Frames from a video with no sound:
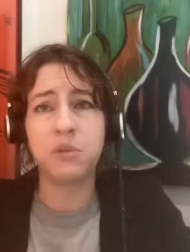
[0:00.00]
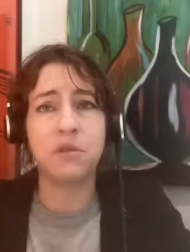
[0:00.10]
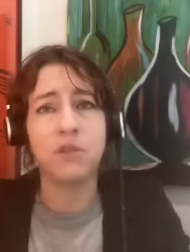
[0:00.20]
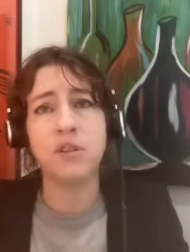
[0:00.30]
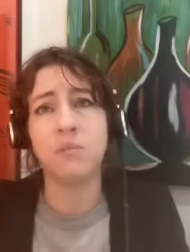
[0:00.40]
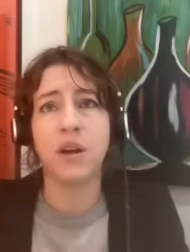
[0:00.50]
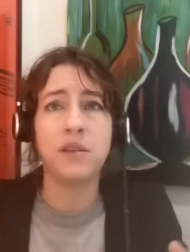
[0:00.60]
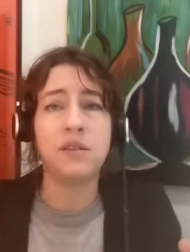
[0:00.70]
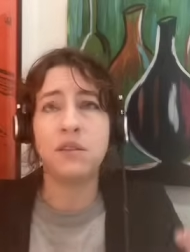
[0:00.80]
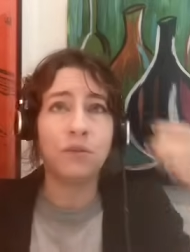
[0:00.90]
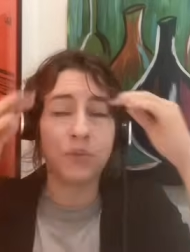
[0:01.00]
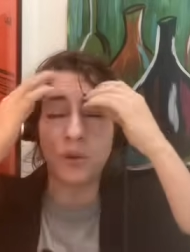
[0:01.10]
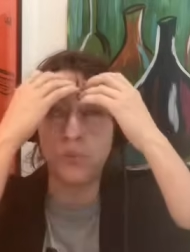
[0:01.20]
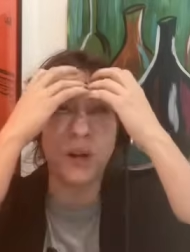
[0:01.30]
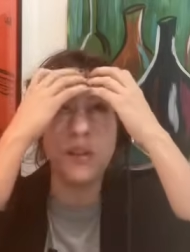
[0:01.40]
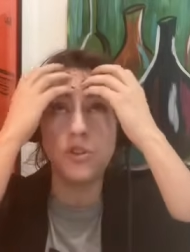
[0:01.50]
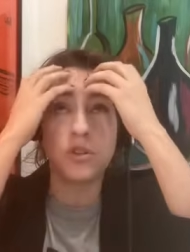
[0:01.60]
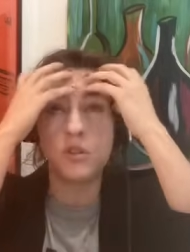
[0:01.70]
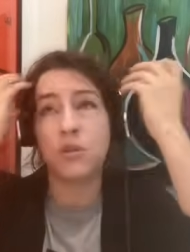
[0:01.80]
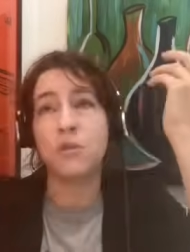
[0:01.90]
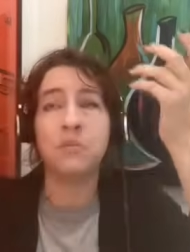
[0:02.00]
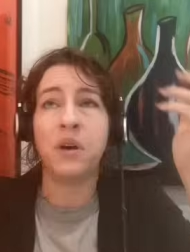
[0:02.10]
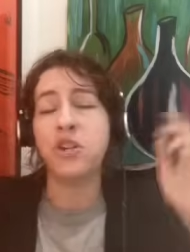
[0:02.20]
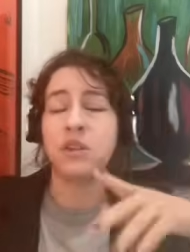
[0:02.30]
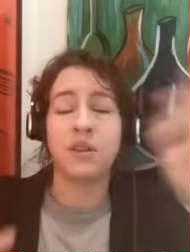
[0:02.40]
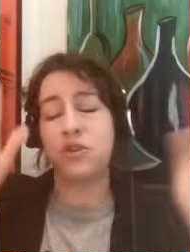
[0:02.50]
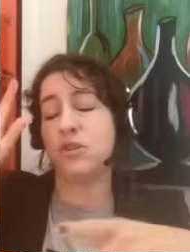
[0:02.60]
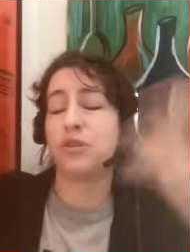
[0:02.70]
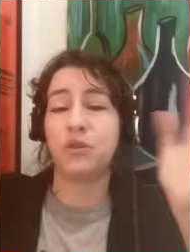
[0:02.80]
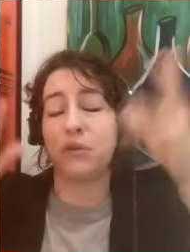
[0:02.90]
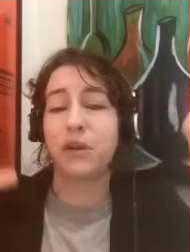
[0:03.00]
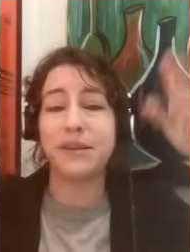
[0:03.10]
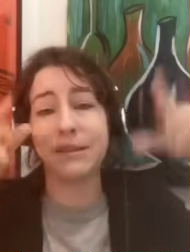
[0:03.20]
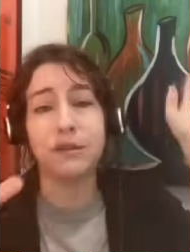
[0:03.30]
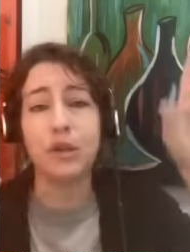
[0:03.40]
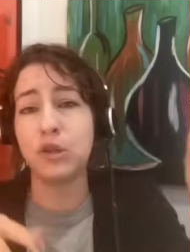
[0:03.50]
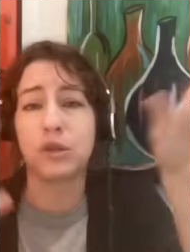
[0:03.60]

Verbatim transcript: when they're victimized then their their brains just turn to mush and they just do crazy things